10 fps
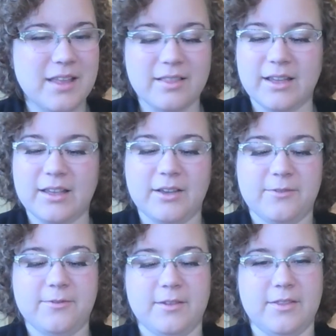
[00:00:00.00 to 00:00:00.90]

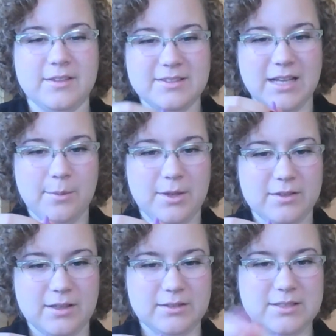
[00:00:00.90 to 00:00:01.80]
if the stem
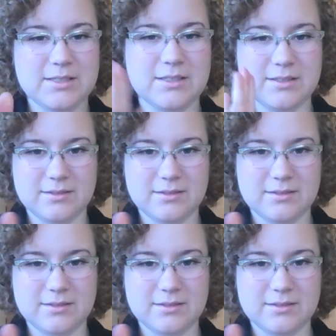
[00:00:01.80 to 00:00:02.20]
isn't,